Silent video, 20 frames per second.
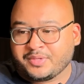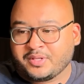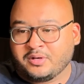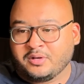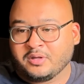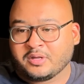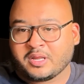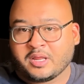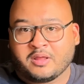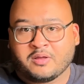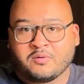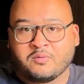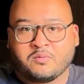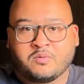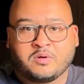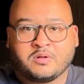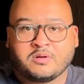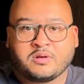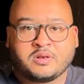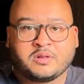look at
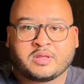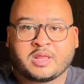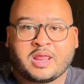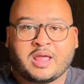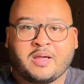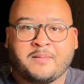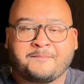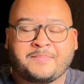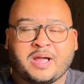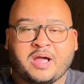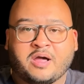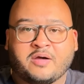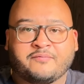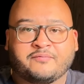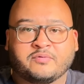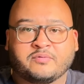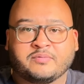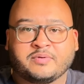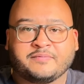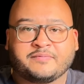how
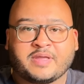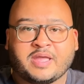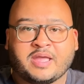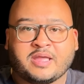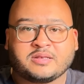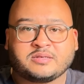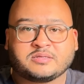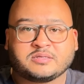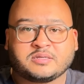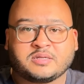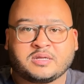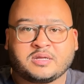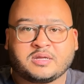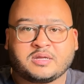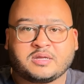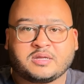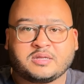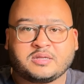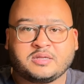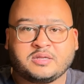powerful we've had.
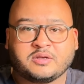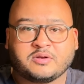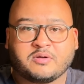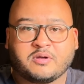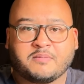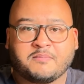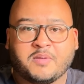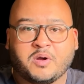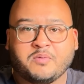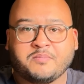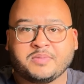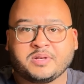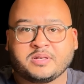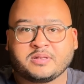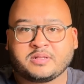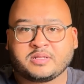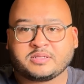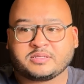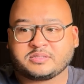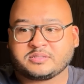A
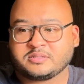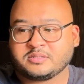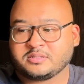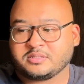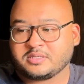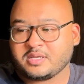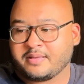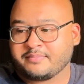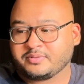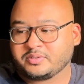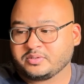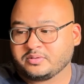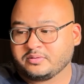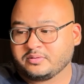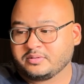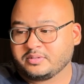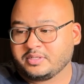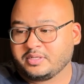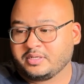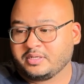moment that's
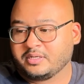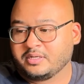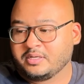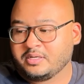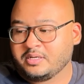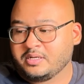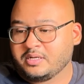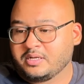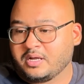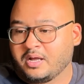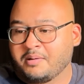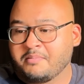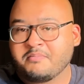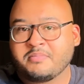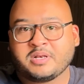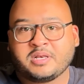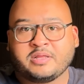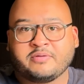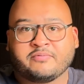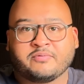absolutely
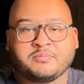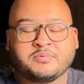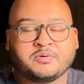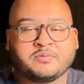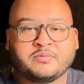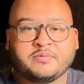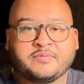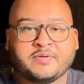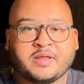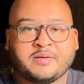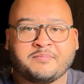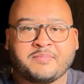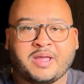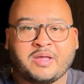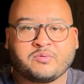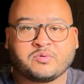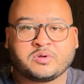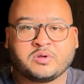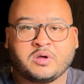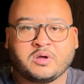unbelievable. We've had
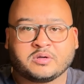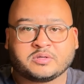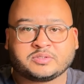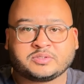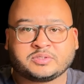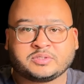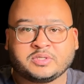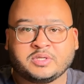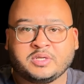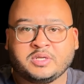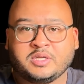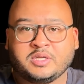Mt. Gox